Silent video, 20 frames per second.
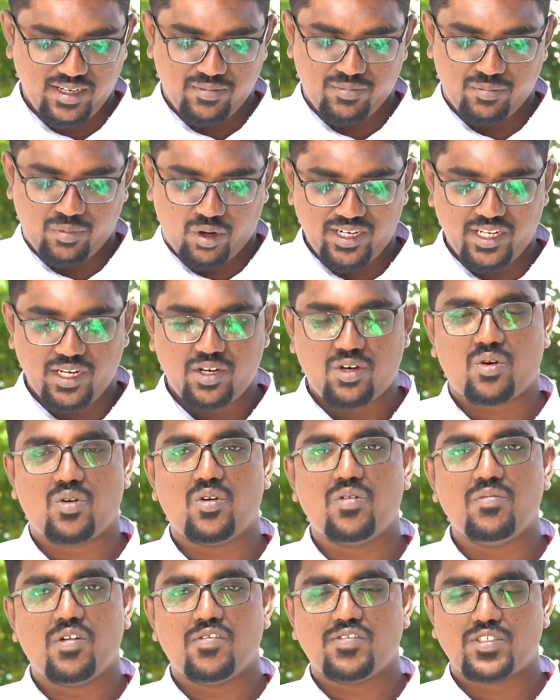Born in
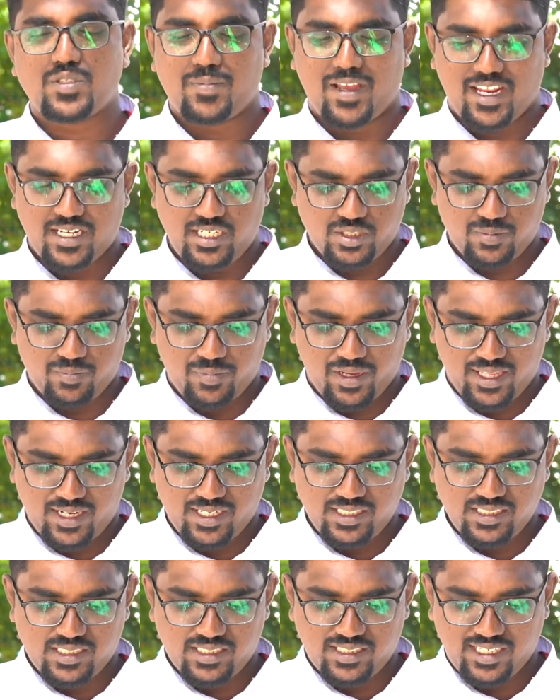Rome of Spanish
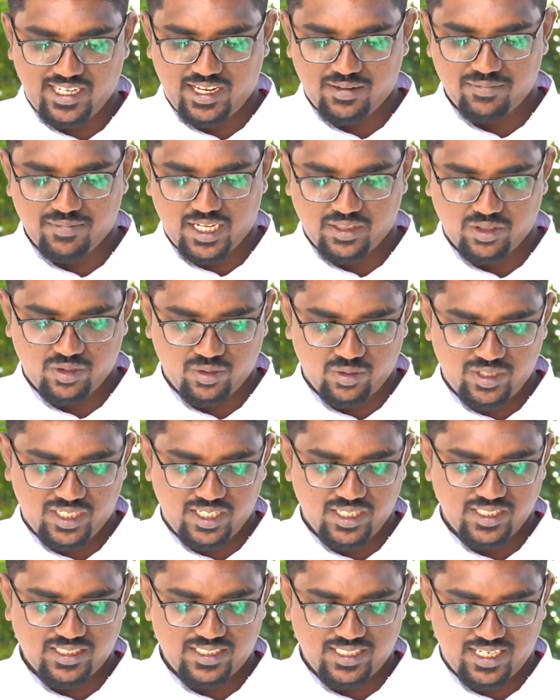parents named
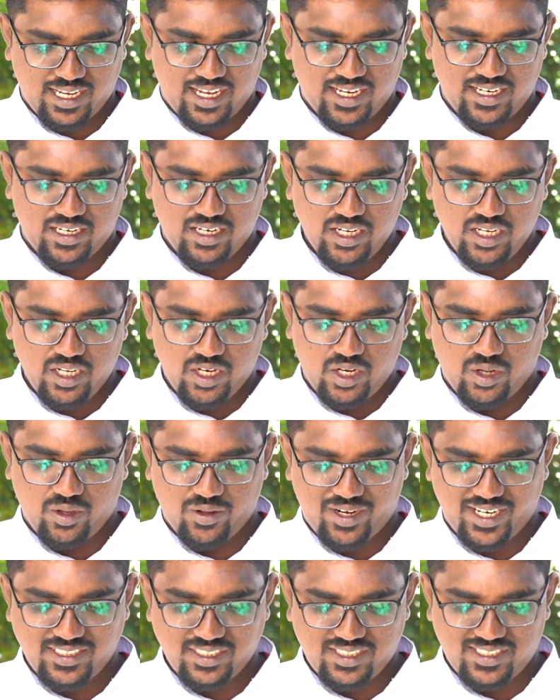Antonius and
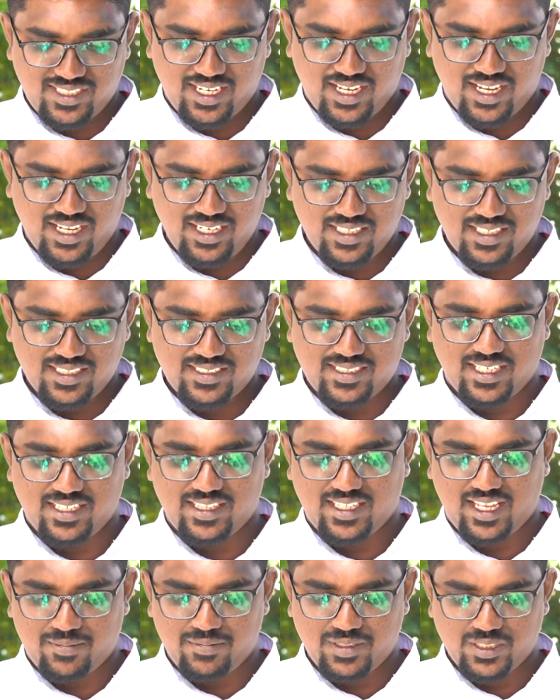Laurencia,
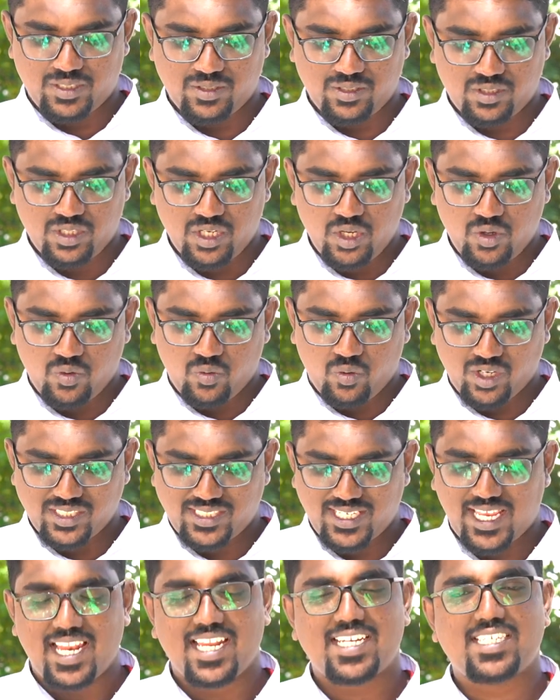Saint Damasus
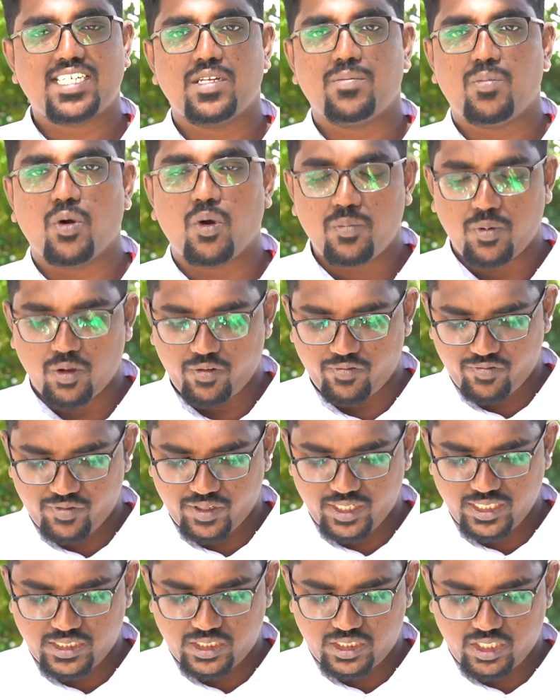was elected Pope on
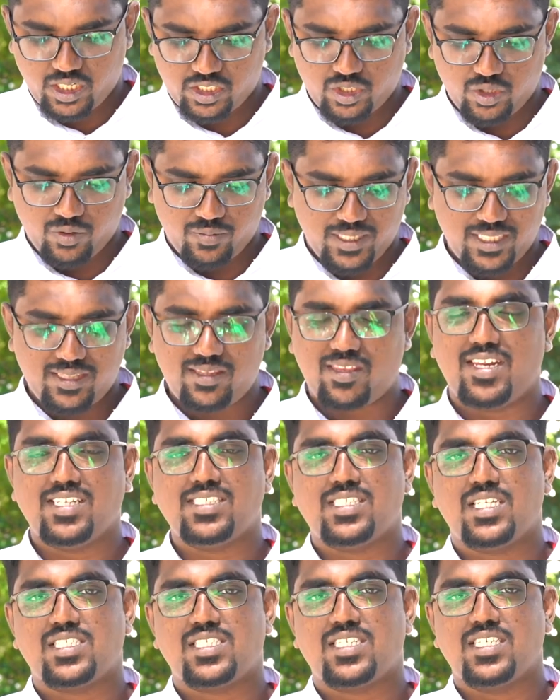1st October
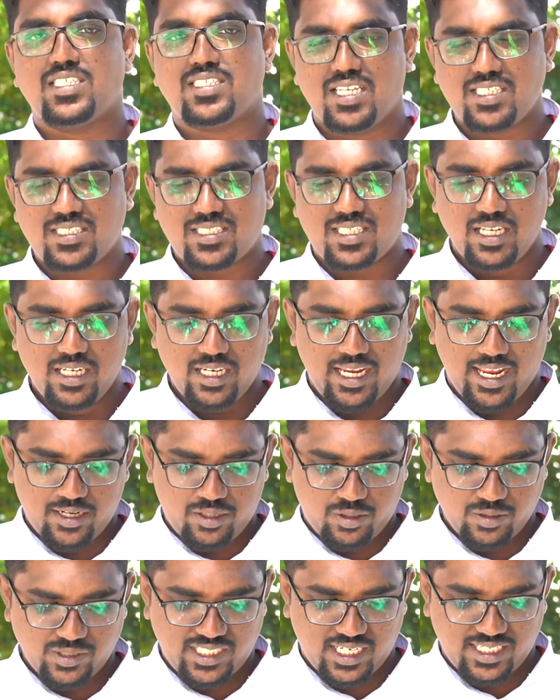366
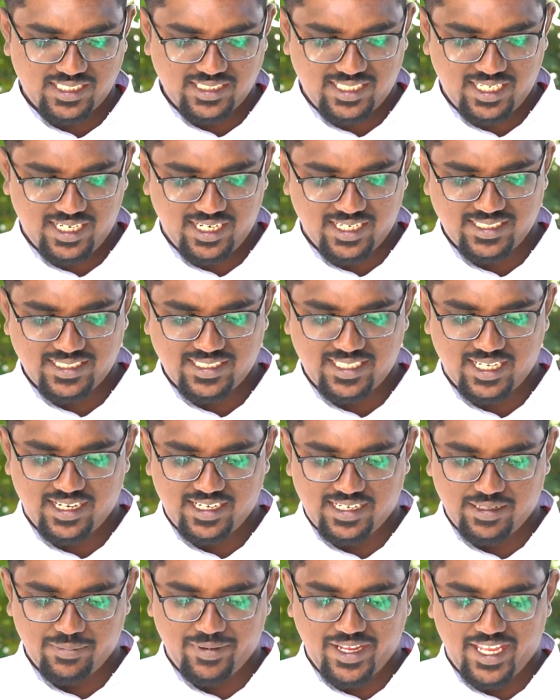to succeed
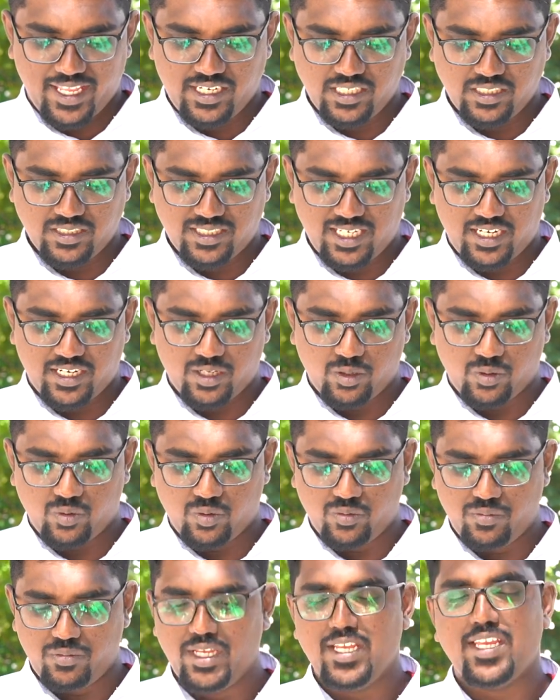Saint Liberius, under
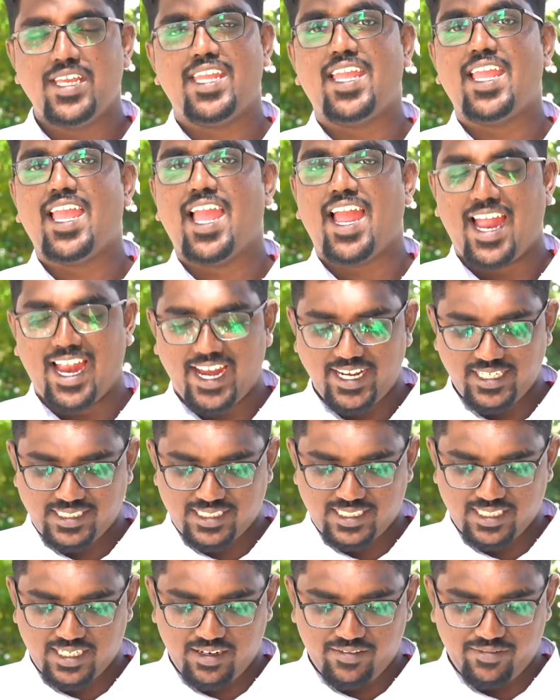whom he had
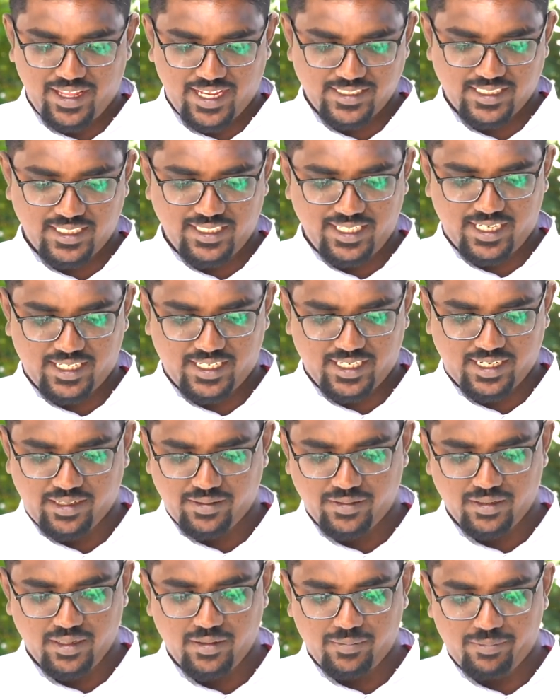served as a deacon.
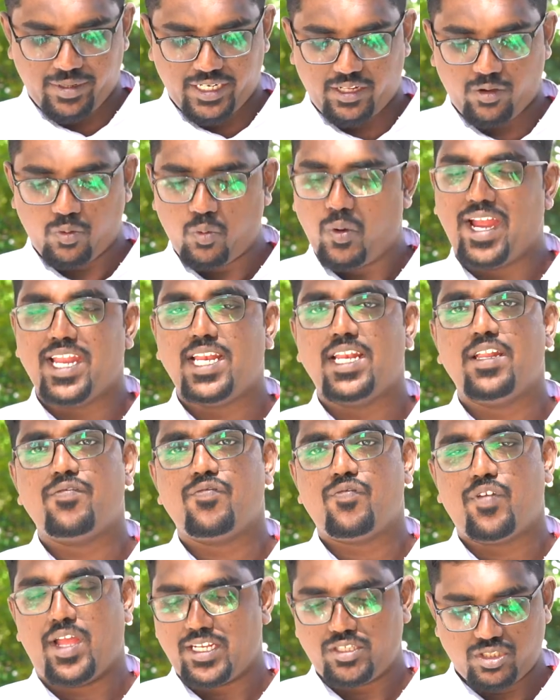But a
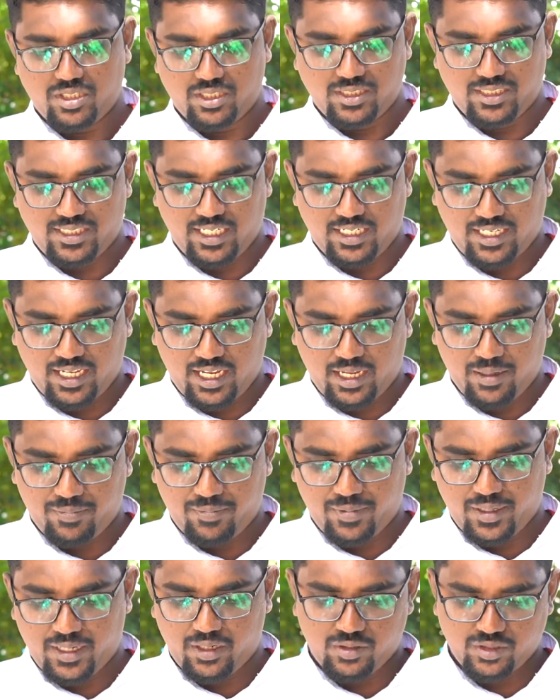violent faction set
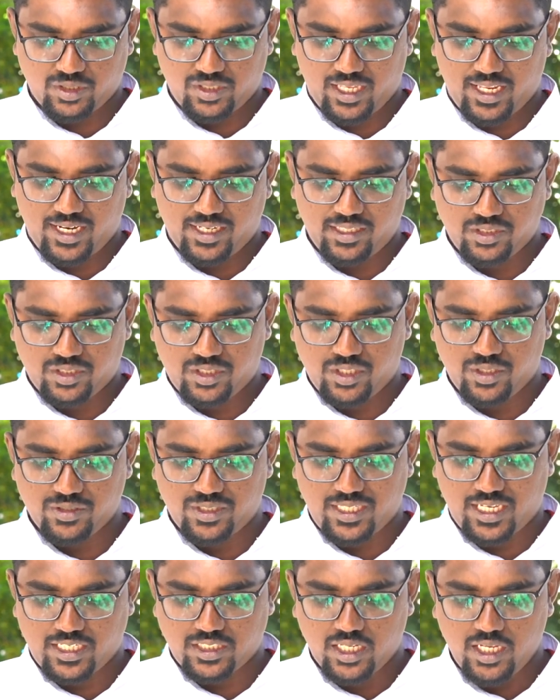up in
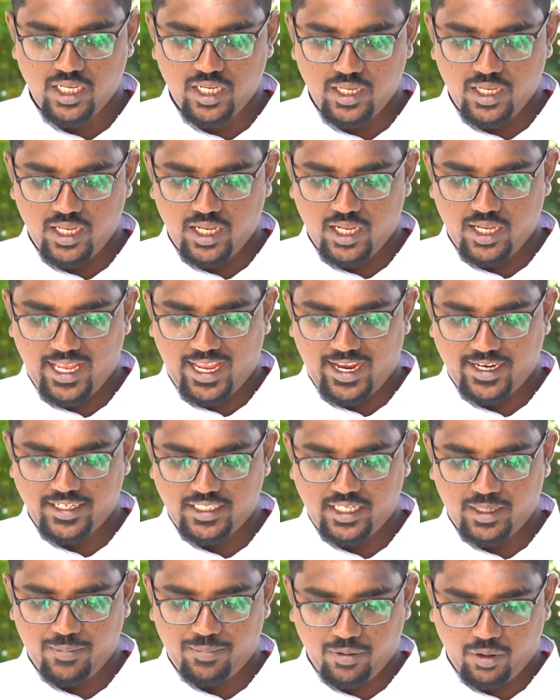Osensius as
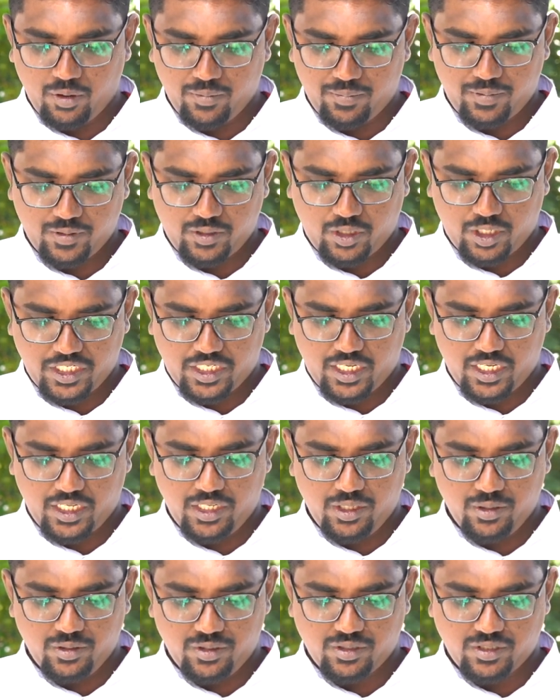anti-pope
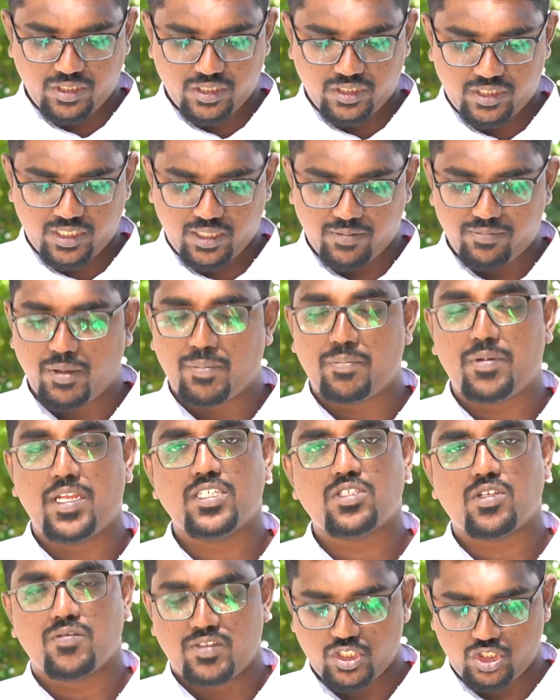continued to disturb the
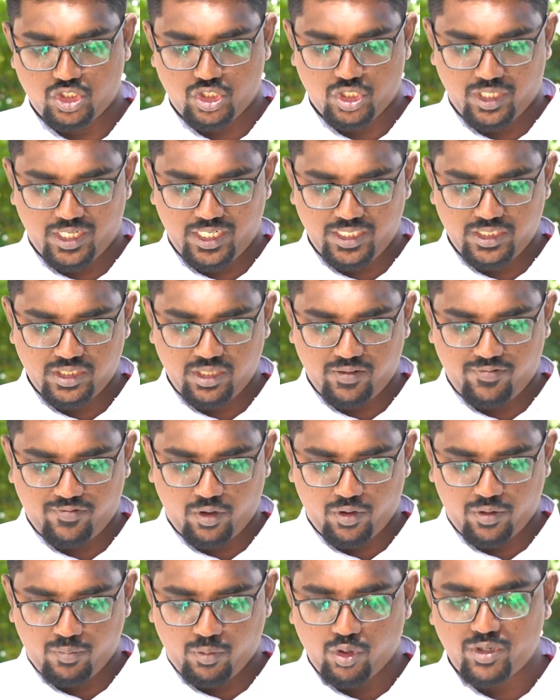peace of the church
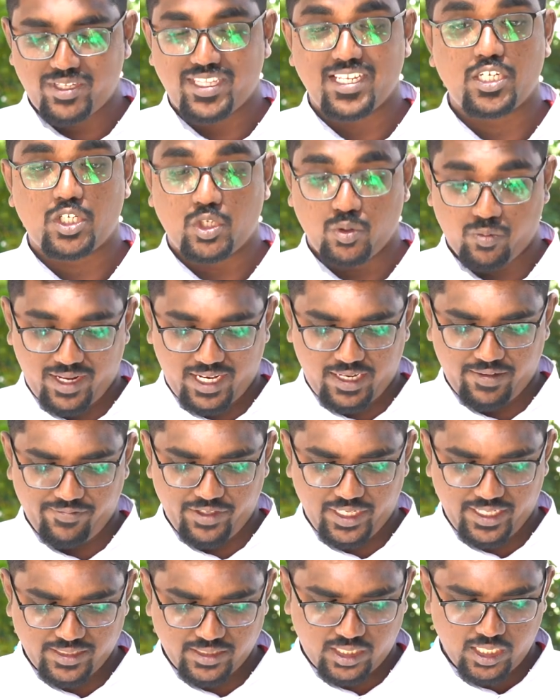for more than 12
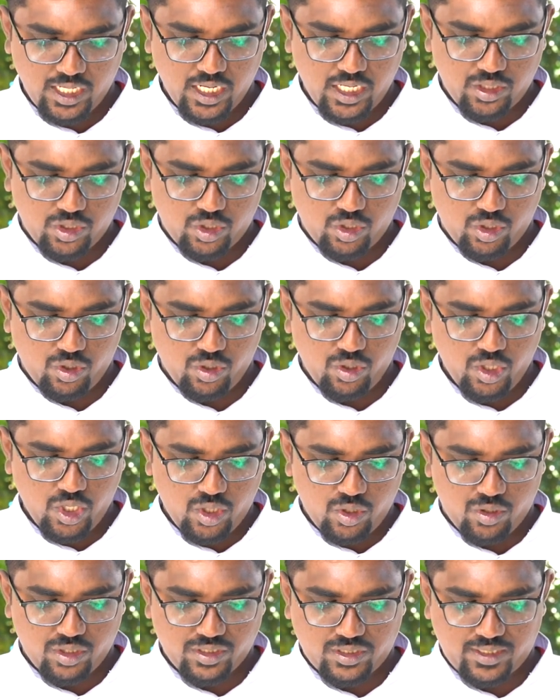years. Though
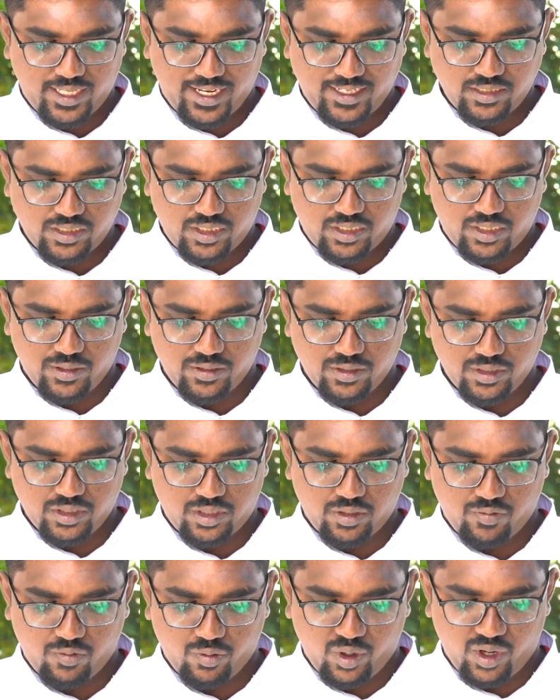
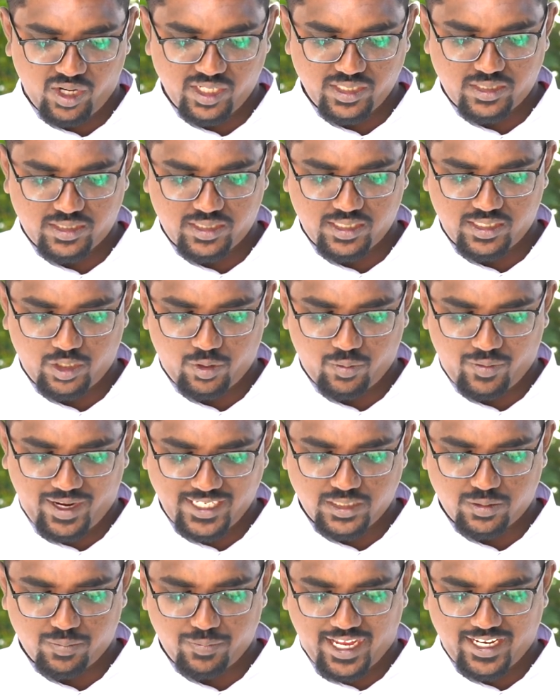Osensius was
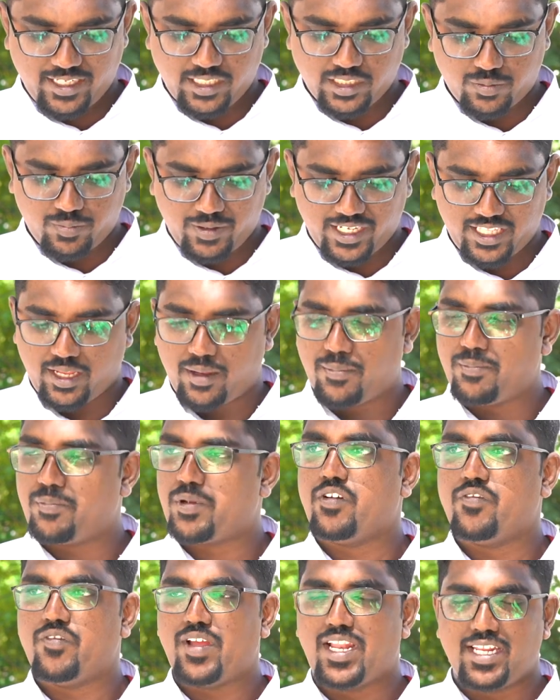twice banished by the
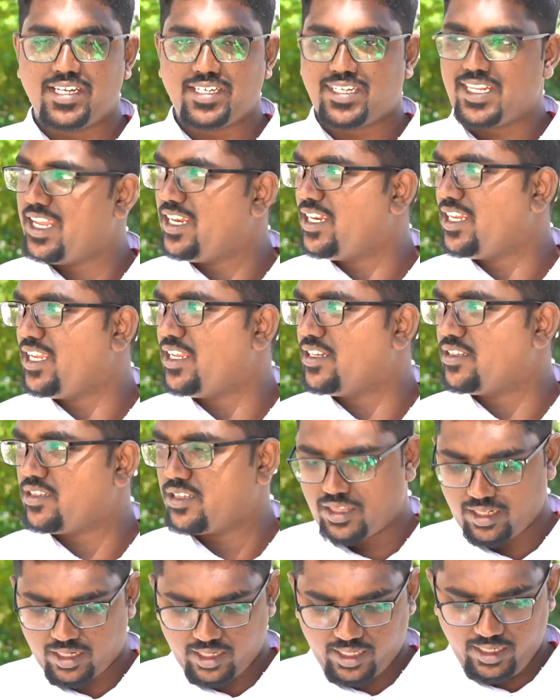Emperor Valentinian
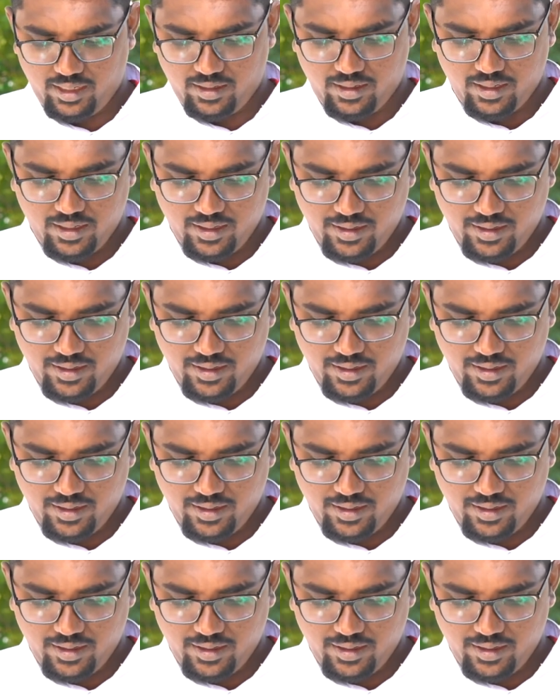III,